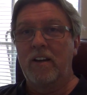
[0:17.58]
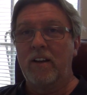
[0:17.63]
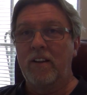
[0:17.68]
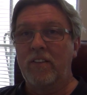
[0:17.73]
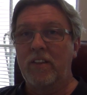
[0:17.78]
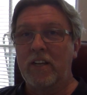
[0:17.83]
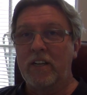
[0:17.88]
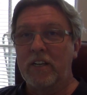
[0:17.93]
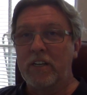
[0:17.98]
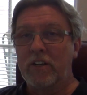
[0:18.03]

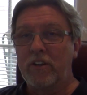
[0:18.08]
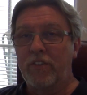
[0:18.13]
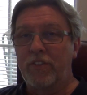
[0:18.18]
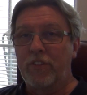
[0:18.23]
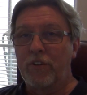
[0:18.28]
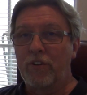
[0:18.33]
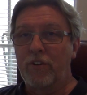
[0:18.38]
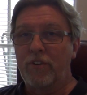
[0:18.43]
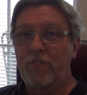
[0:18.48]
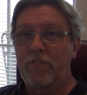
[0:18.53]
and then in the
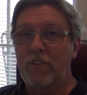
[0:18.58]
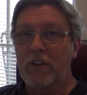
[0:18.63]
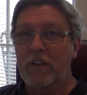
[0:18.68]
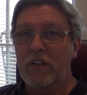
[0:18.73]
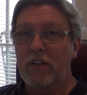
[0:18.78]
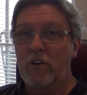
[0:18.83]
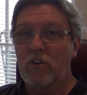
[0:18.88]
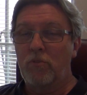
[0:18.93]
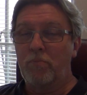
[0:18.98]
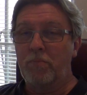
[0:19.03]
third
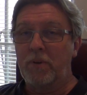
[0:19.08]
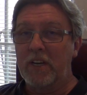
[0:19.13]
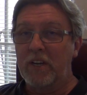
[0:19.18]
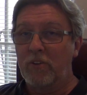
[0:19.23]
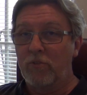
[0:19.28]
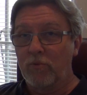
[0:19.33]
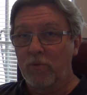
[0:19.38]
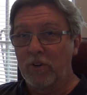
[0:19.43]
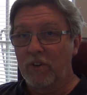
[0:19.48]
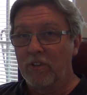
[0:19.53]
video
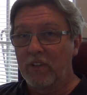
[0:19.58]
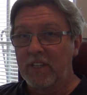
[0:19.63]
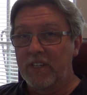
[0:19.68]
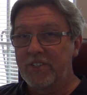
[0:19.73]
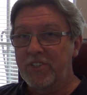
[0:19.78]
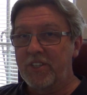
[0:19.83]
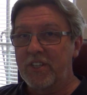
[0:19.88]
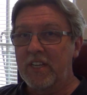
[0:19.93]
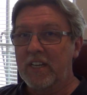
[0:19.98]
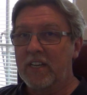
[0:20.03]
being
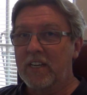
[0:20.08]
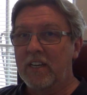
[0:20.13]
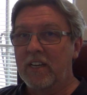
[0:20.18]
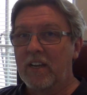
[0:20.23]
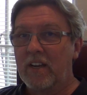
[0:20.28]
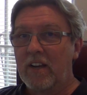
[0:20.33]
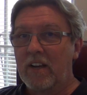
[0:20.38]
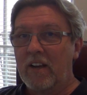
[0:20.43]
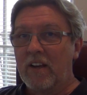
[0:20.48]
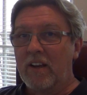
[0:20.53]
realistic,
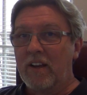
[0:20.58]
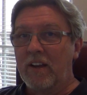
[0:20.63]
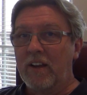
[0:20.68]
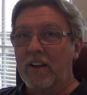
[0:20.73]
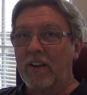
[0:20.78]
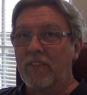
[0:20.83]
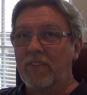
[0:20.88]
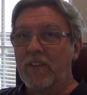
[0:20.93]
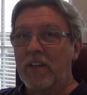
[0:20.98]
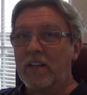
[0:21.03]

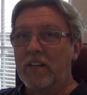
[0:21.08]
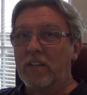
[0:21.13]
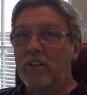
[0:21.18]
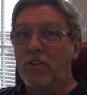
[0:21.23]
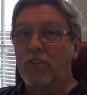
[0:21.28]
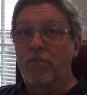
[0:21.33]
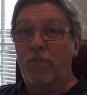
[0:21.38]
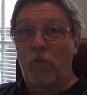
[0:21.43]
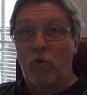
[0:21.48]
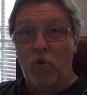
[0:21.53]
and then
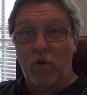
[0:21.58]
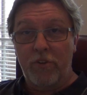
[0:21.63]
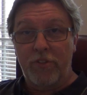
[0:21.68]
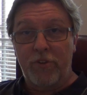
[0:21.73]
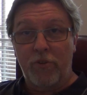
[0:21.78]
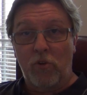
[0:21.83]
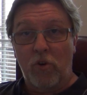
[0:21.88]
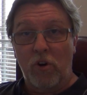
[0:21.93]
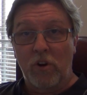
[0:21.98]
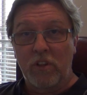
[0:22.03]
in the
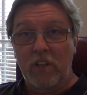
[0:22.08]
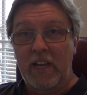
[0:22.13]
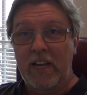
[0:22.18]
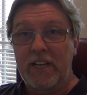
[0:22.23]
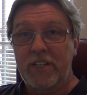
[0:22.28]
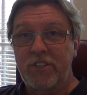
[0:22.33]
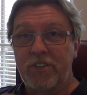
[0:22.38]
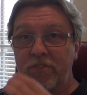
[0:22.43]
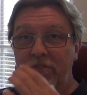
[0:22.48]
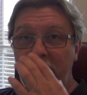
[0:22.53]
fourth or our
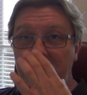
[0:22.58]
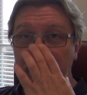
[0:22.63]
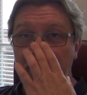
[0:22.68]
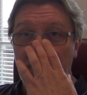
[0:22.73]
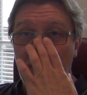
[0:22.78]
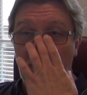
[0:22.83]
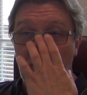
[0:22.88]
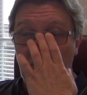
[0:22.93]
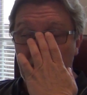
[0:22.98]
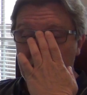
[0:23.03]
last
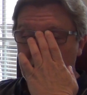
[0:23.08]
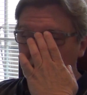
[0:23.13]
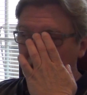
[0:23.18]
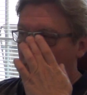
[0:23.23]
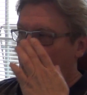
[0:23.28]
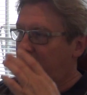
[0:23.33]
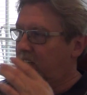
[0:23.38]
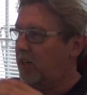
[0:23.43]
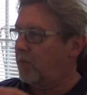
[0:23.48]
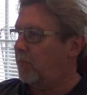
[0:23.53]
video we
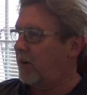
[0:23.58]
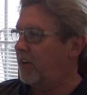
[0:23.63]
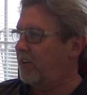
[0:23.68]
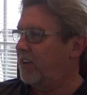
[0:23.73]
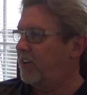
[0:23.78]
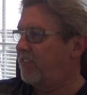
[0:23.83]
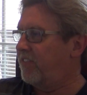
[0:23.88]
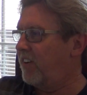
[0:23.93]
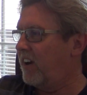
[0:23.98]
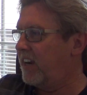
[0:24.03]
talked
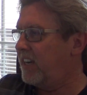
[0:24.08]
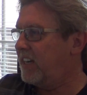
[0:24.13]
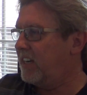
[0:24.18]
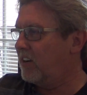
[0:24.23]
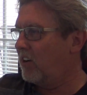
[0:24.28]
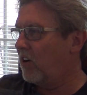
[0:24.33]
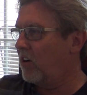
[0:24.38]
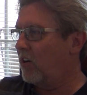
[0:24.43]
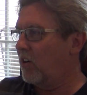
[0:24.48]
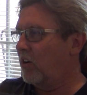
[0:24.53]
about
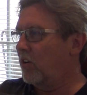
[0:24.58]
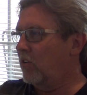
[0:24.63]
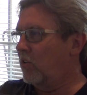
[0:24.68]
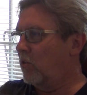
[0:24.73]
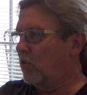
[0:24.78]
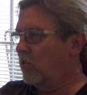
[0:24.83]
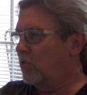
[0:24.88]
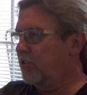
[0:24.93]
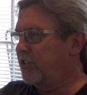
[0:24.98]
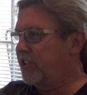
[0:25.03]
defining our
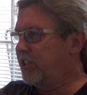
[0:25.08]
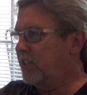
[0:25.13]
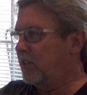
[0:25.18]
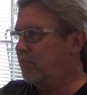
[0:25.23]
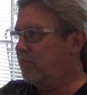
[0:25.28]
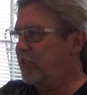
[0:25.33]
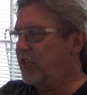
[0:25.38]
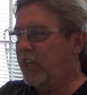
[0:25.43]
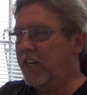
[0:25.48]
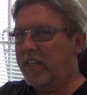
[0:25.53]
goals and
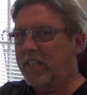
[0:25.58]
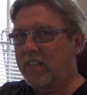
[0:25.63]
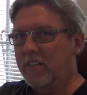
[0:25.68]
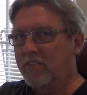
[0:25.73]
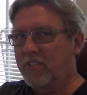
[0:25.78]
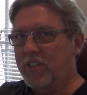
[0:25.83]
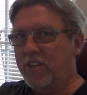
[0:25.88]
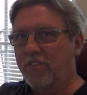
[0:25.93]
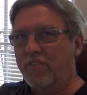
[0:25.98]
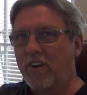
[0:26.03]

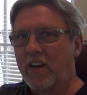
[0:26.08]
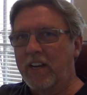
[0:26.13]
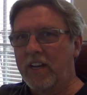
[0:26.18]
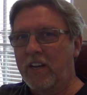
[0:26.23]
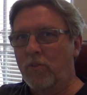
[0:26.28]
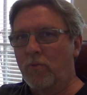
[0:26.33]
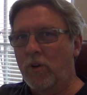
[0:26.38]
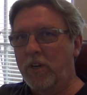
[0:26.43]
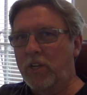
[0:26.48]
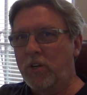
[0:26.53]
objectives,
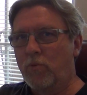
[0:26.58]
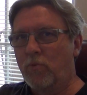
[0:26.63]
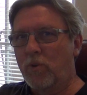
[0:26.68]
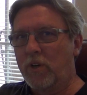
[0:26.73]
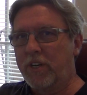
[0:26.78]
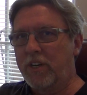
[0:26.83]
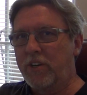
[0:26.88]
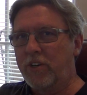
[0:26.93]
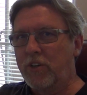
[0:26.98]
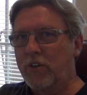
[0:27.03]
defining what you
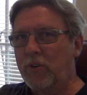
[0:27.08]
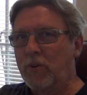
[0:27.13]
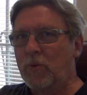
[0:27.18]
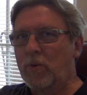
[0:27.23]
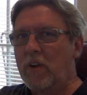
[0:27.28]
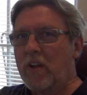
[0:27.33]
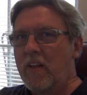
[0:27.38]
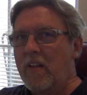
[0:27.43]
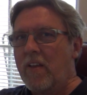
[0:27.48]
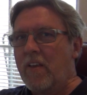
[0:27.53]
want to
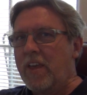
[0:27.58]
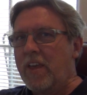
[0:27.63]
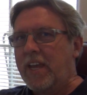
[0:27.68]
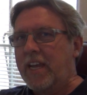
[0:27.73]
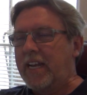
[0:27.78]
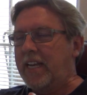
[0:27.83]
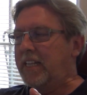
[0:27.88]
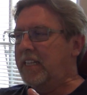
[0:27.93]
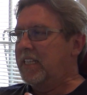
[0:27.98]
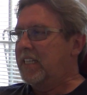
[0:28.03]
do.
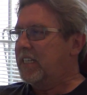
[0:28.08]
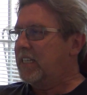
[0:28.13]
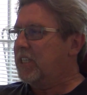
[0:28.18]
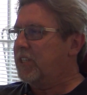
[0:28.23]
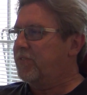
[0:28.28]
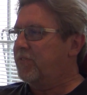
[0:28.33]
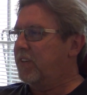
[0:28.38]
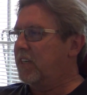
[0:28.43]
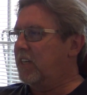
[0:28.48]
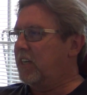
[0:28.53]
In
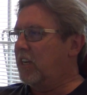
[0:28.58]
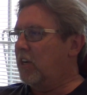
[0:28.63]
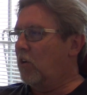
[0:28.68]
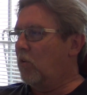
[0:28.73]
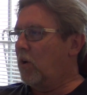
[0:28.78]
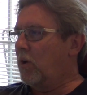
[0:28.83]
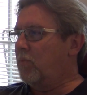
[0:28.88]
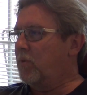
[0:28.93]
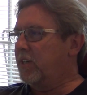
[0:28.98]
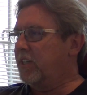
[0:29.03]
this
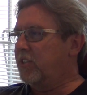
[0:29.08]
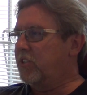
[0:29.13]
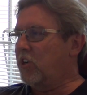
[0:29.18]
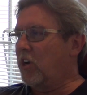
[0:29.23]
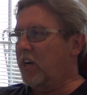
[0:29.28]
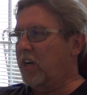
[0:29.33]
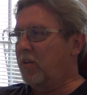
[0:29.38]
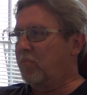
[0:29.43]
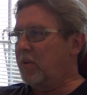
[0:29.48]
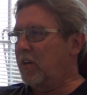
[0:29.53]
video, I want to
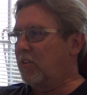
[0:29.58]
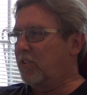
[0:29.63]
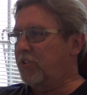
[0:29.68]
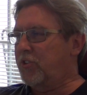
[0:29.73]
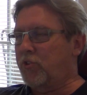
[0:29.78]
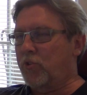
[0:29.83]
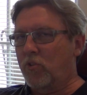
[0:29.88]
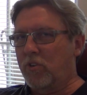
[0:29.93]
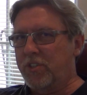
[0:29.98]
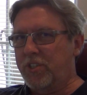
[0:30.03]
talk about
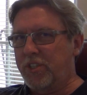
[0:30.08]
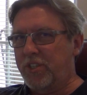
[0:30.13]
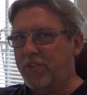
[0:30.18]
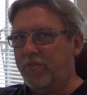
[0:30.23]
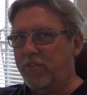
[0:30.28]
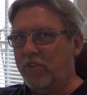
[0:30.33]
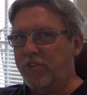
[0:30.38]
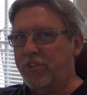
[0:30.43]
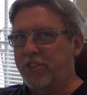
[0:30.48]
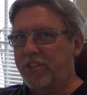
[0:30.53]
sources
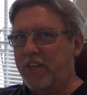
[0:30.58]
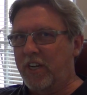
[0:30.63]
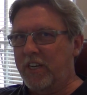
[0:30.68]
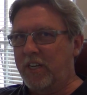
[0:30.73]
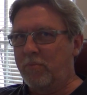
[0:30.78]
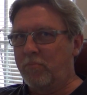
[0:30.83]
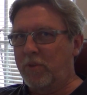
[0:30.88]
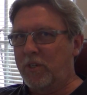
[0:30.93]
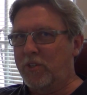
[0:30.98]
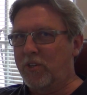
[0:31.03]
for
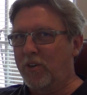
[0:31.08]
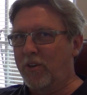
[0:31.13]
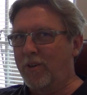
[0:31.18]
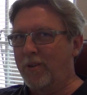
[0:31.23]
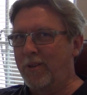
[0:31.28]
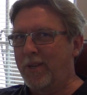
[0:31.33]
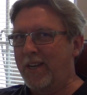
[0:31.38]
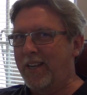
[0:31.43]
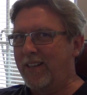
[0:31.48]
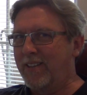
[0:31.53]
study
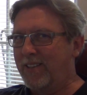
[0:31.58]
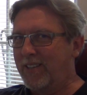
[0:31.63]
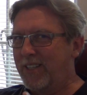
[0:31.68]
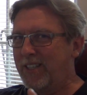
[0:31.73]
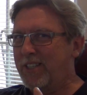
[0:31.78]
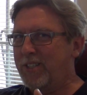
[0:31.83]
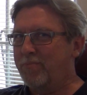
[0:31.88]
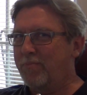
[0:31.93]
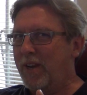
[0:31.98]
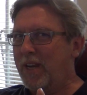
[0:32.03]
material, and
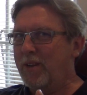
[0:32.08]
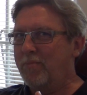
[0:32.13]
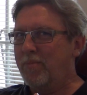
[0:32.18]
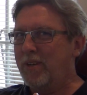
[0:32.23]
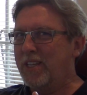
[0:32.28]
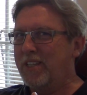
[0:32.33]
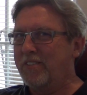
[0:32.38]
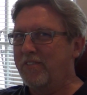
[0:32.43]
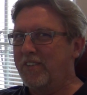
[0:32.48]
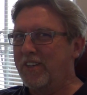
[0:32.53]
this may
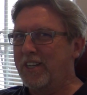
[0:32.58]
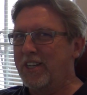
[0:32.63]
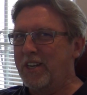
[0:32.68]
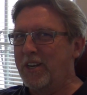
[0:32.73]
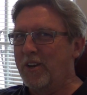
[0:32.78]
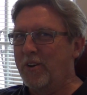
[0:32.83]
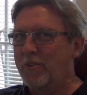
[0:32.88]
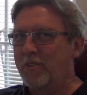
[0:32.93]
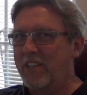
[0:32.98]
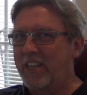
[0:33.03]
be the
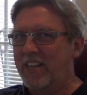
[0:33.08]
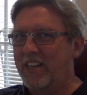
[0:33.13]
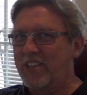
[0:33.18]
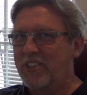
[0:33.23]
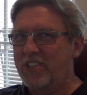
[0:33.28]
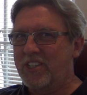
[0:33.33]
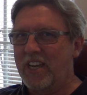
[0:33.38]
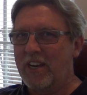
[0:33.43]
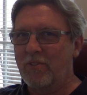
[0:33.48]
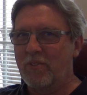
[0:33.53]
video that I
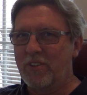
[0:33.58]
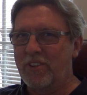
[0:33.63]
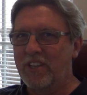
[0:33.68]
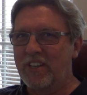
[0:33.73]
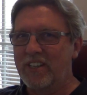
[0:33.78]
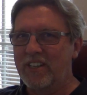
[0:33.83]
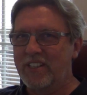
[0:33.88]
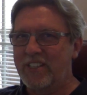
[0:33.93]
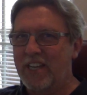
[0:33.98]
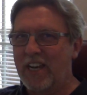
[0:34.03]
stay
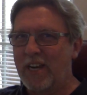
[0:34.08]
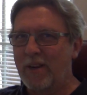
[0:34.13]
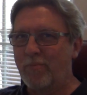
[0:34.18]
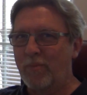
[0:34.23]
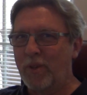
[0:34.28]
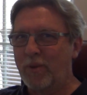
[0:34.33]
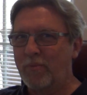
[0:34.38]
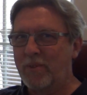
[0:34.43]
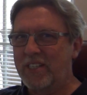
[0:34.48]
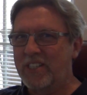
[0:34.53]
within the
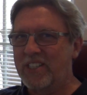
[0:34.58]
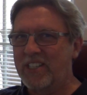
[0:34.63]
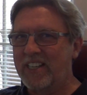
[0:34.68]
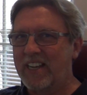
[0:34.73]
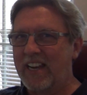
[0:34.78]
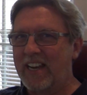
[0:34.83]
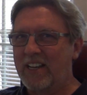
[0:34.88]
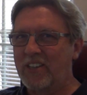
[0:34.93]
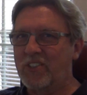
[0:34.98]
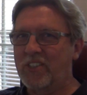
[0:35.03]
time limits that
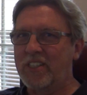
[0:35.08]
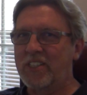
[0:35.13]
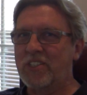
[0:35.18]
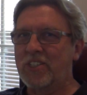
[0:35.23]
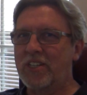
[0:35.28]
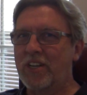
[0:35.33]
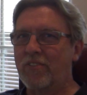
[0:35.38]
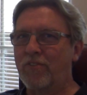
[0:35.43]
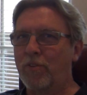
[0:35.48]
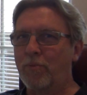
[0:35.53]
I actually
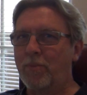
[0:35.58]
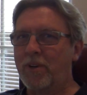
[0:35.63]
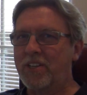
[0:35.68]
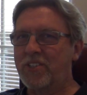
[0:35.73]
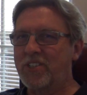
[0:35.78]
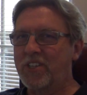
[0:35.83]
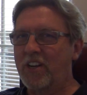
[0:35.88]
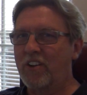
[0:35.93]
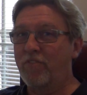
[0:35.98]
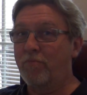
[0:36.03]
set for
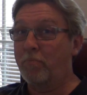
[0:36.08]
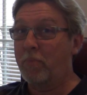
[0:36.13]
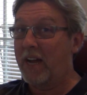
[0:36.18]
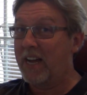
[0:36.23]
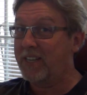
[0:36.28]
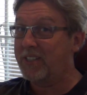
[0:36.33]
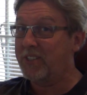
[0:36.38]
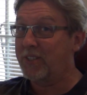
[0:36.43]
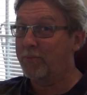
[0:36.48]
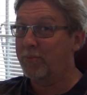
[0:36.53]
myself,
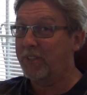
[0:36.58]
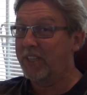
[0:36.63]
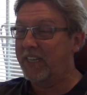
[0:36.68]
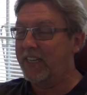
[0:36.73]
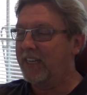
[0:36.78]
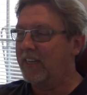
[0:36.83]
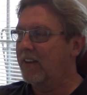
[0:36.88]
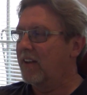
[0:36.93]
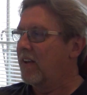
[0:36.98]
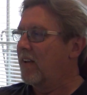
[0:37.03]

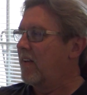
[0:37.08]
possibly.